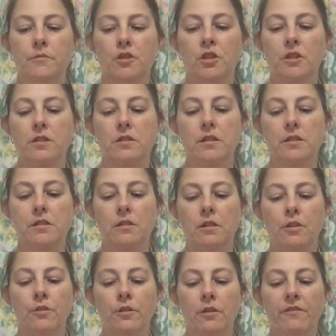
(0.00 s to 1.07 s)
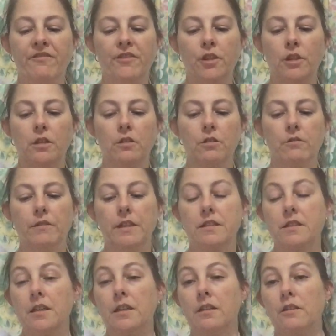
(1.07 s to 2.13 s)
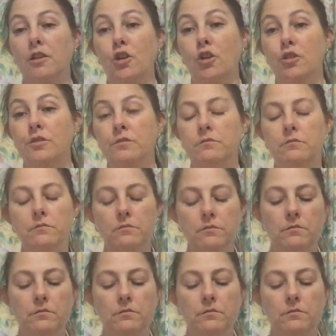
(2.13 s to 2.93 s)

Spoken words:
She just doesn't know that I've finally got around to getting the cotton.